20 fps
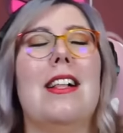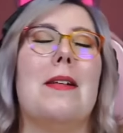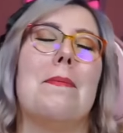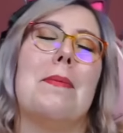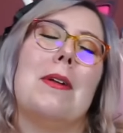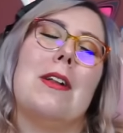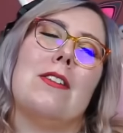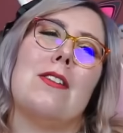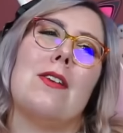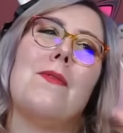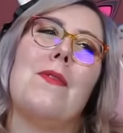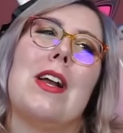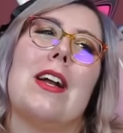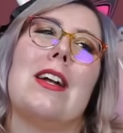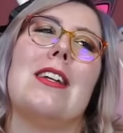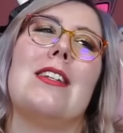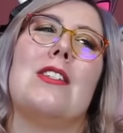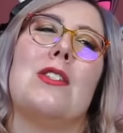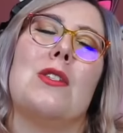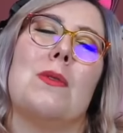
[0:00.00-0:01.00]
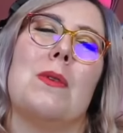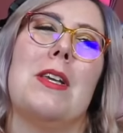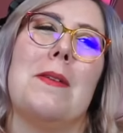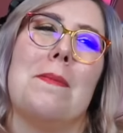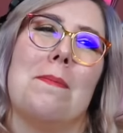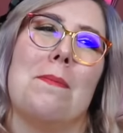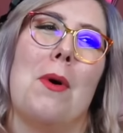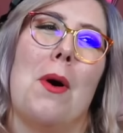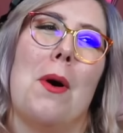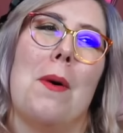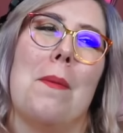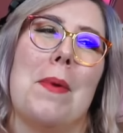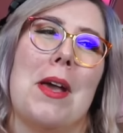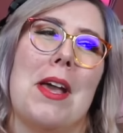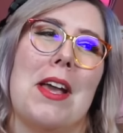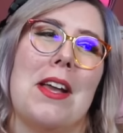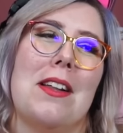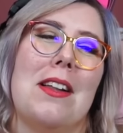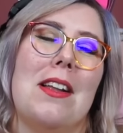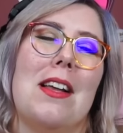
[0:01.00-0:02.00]
But it's a very sweet
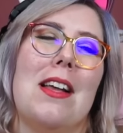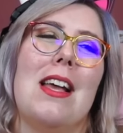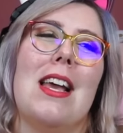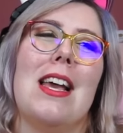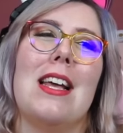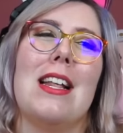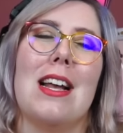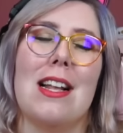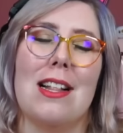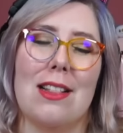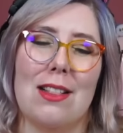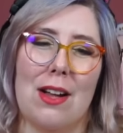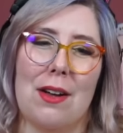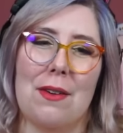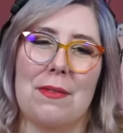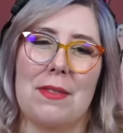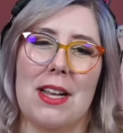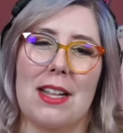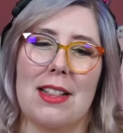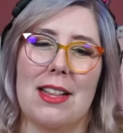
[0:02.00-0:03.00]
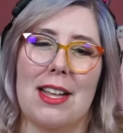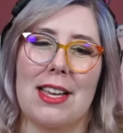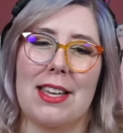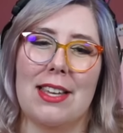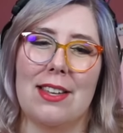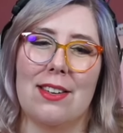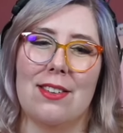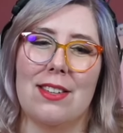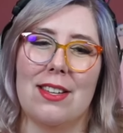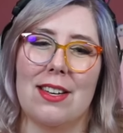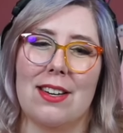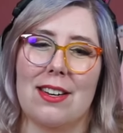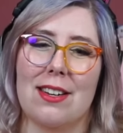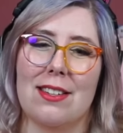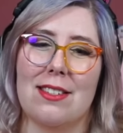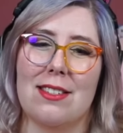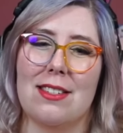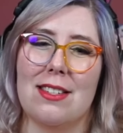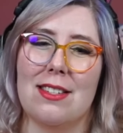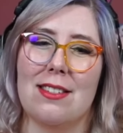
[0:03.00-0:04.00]
moment. And I love that like
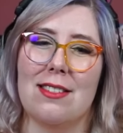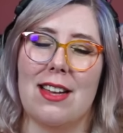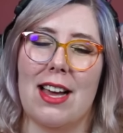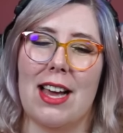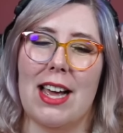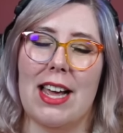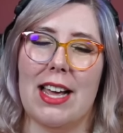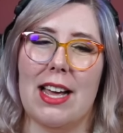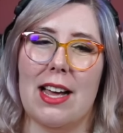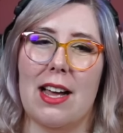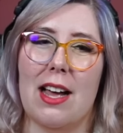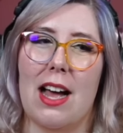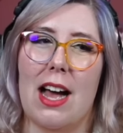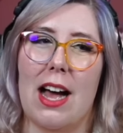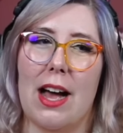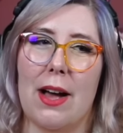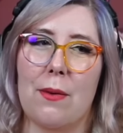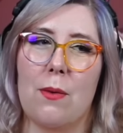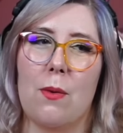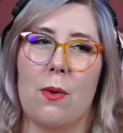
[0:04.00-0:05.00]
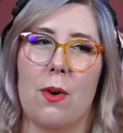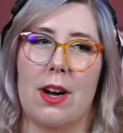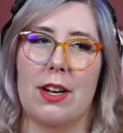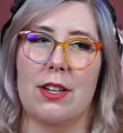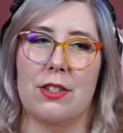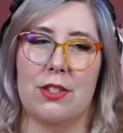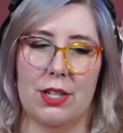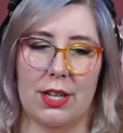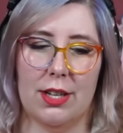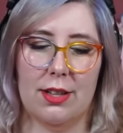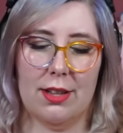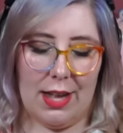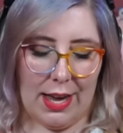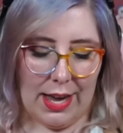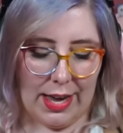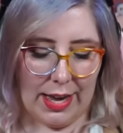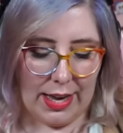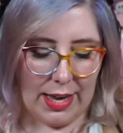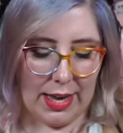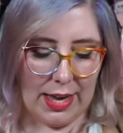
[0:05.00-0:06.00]
Gildarts is like, I want to
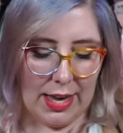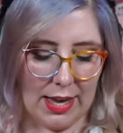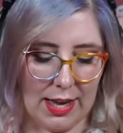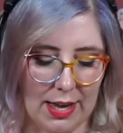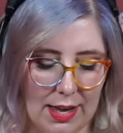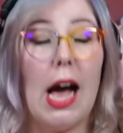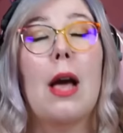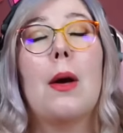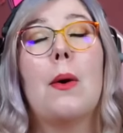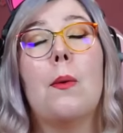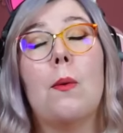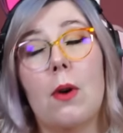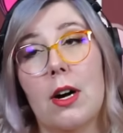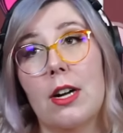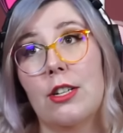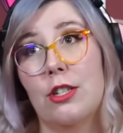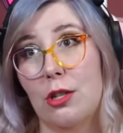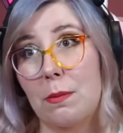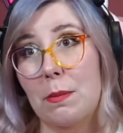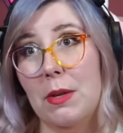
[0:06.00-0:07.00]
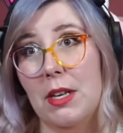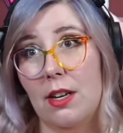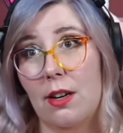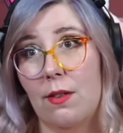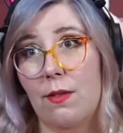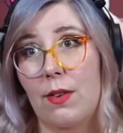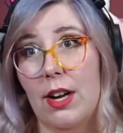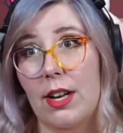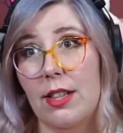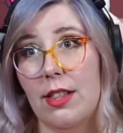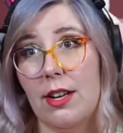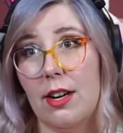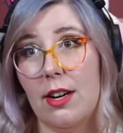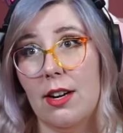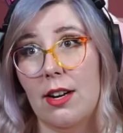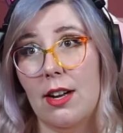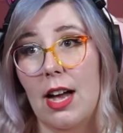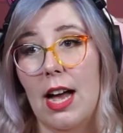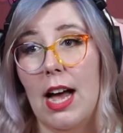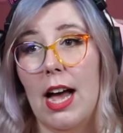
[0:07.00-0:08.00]
like, I want to be your father.
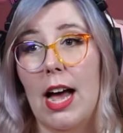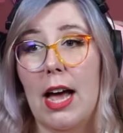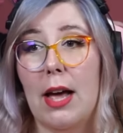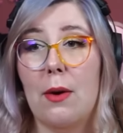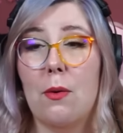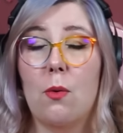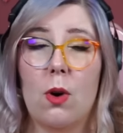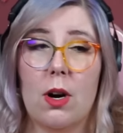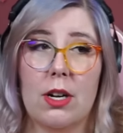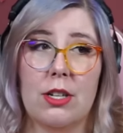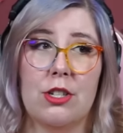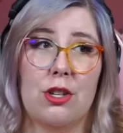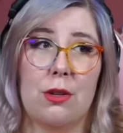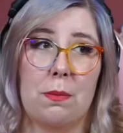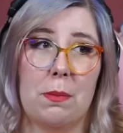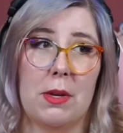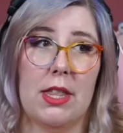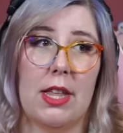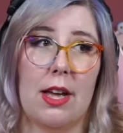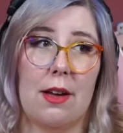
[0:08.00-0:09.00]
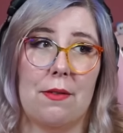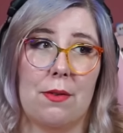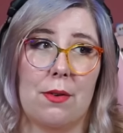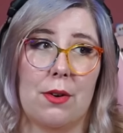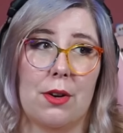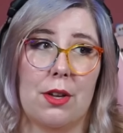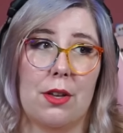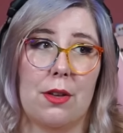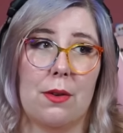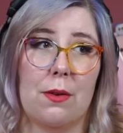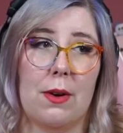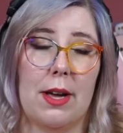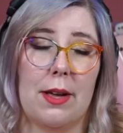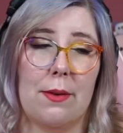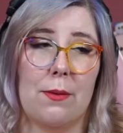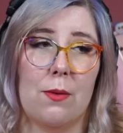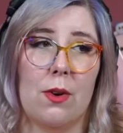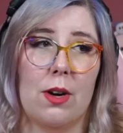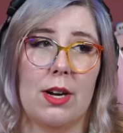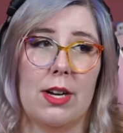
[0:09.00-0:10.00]
I want to be that for you. I
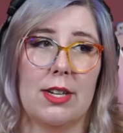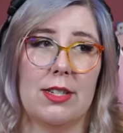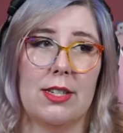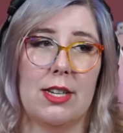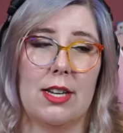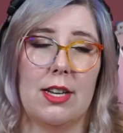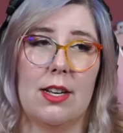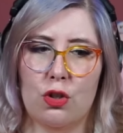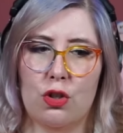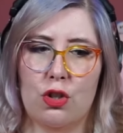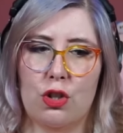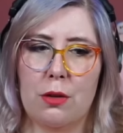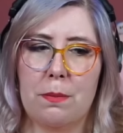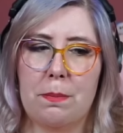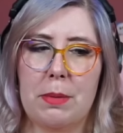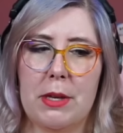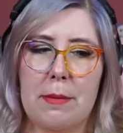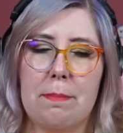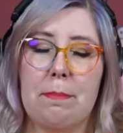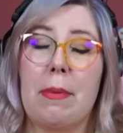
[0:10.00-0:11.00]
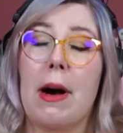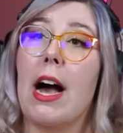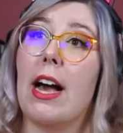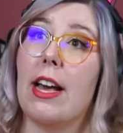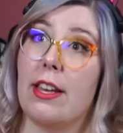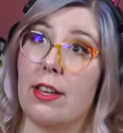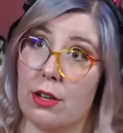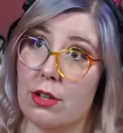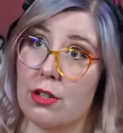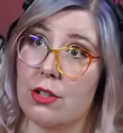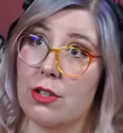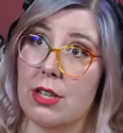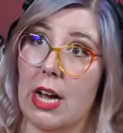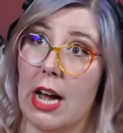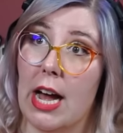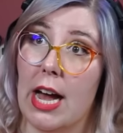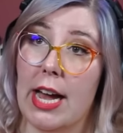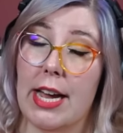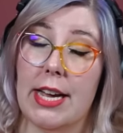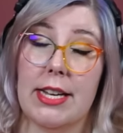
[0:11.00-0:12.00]
want to be by your
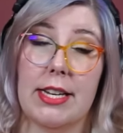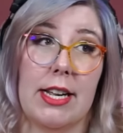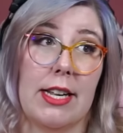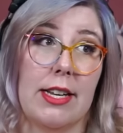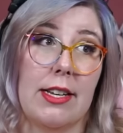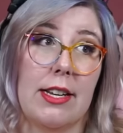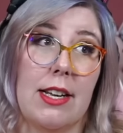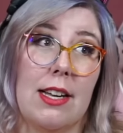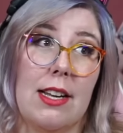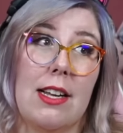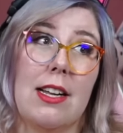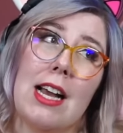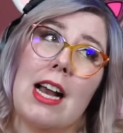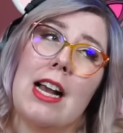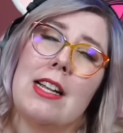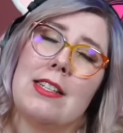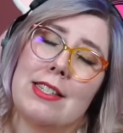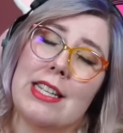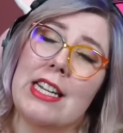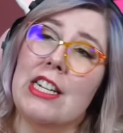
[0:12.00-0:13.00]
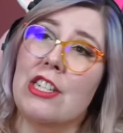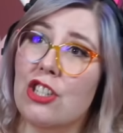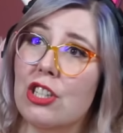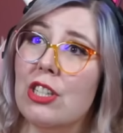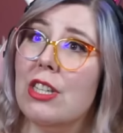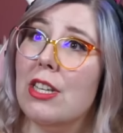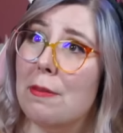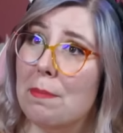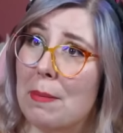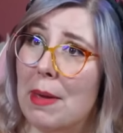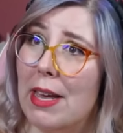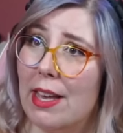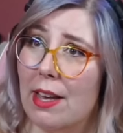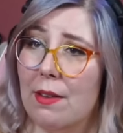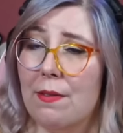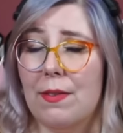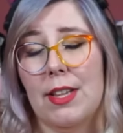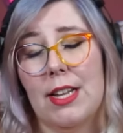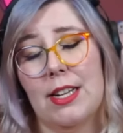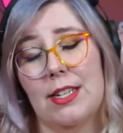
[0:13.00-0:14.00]
side and essentially make
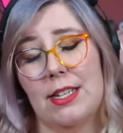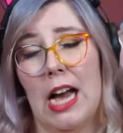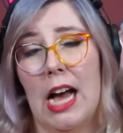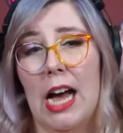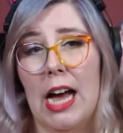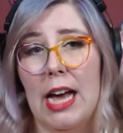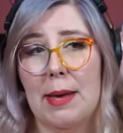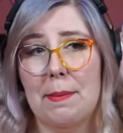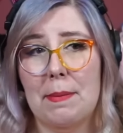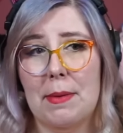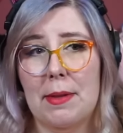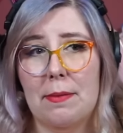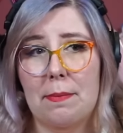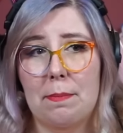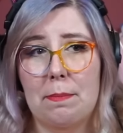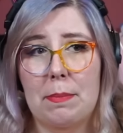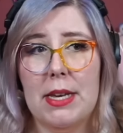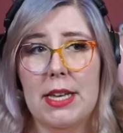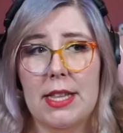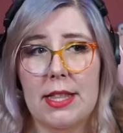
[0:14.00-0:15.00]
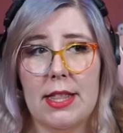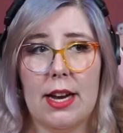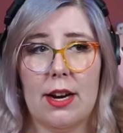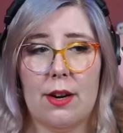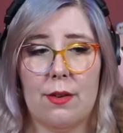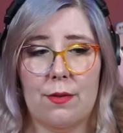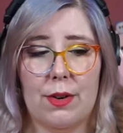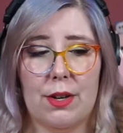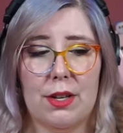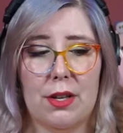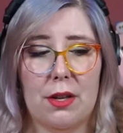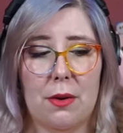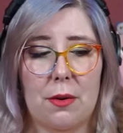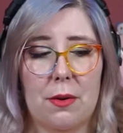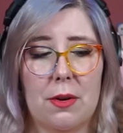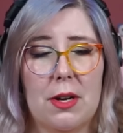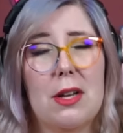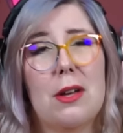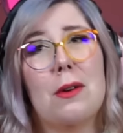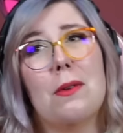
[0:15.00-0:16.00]
up for that time and be there for
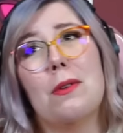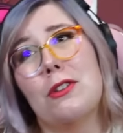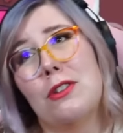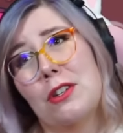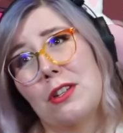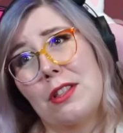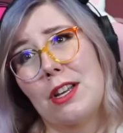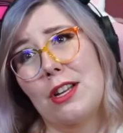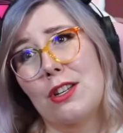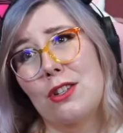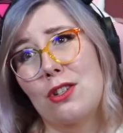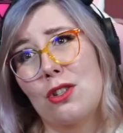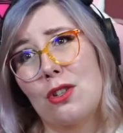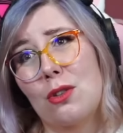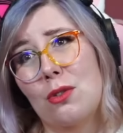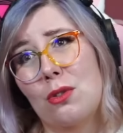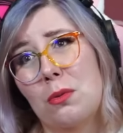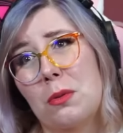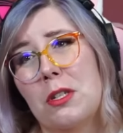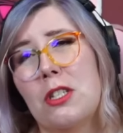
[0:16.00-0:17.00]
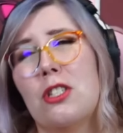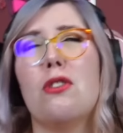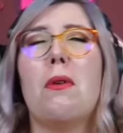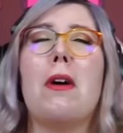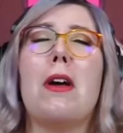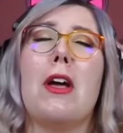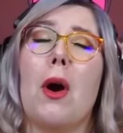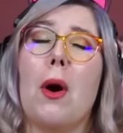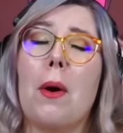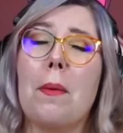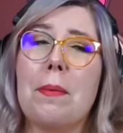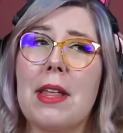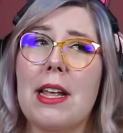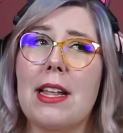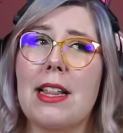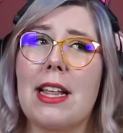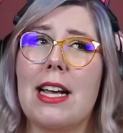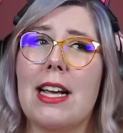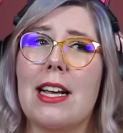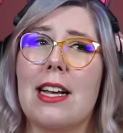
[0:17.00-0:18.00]
you, which I think is so sweet. So I hope
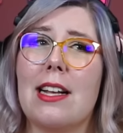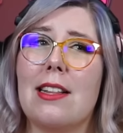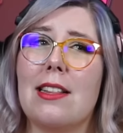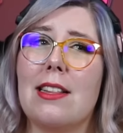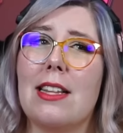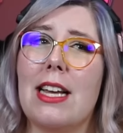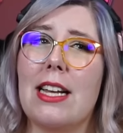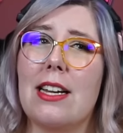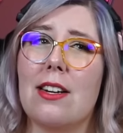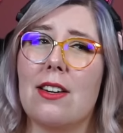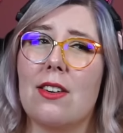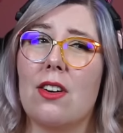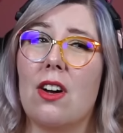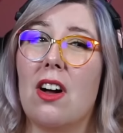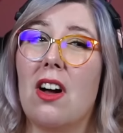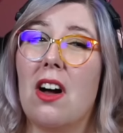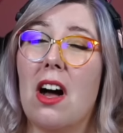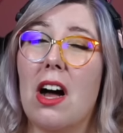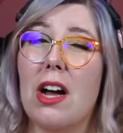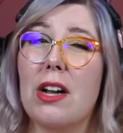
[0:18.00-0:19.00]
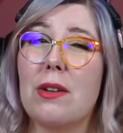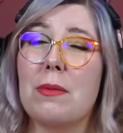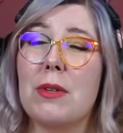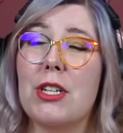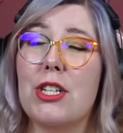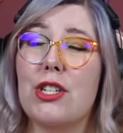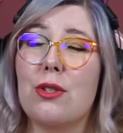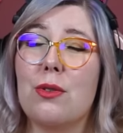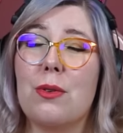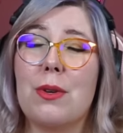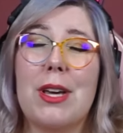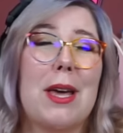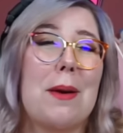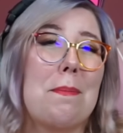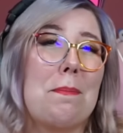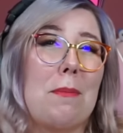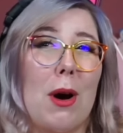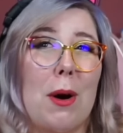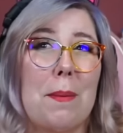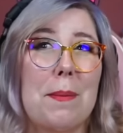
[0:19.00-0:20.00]
that like later on we do get
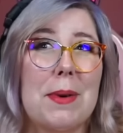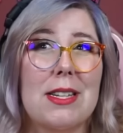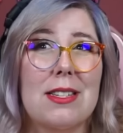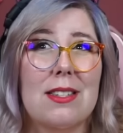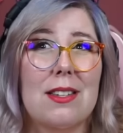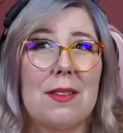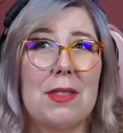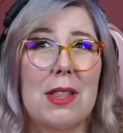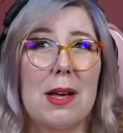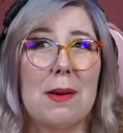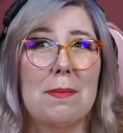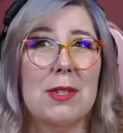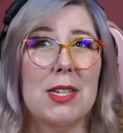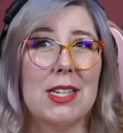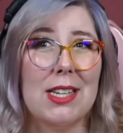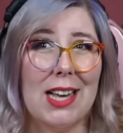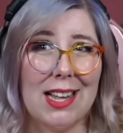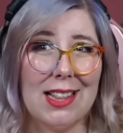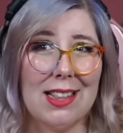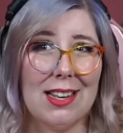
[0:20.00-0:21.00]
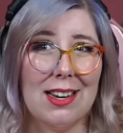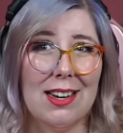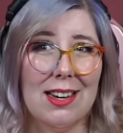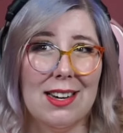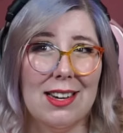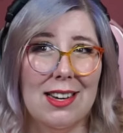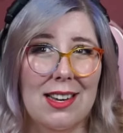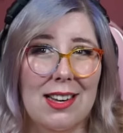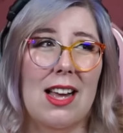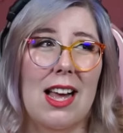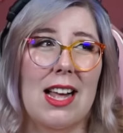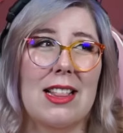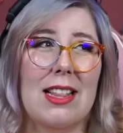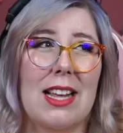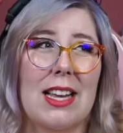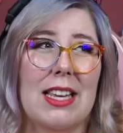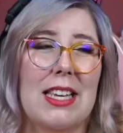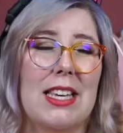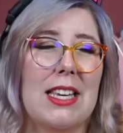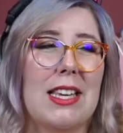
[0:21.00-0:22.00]
moments of them together and
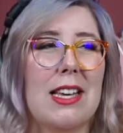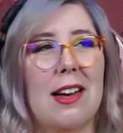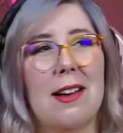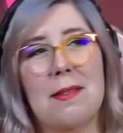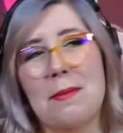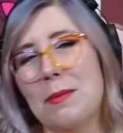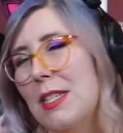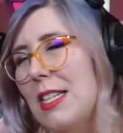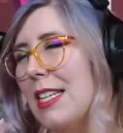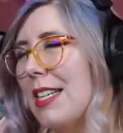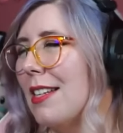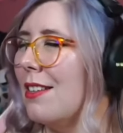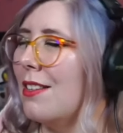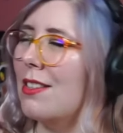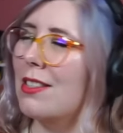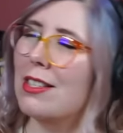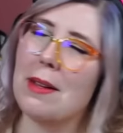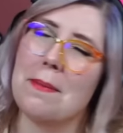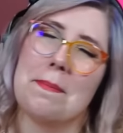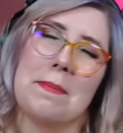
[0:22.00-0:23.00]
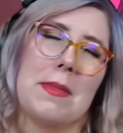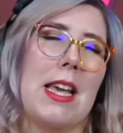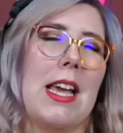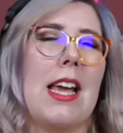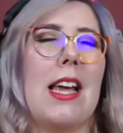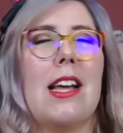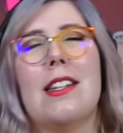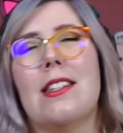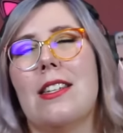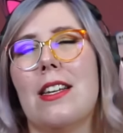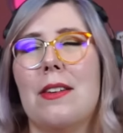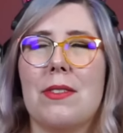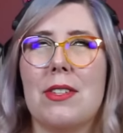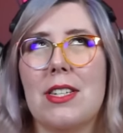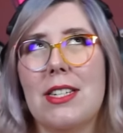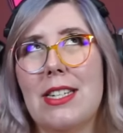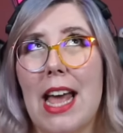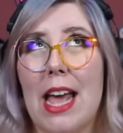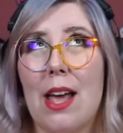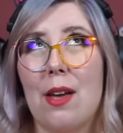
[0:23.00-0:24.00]
like he comes in or something and saves the
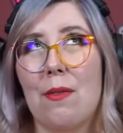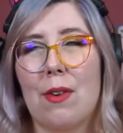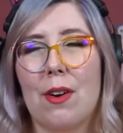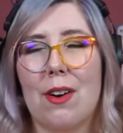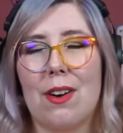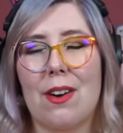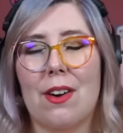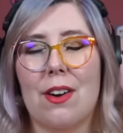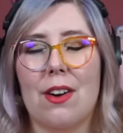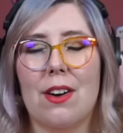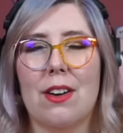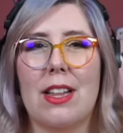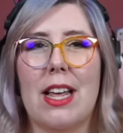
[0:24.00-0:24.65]
day for her.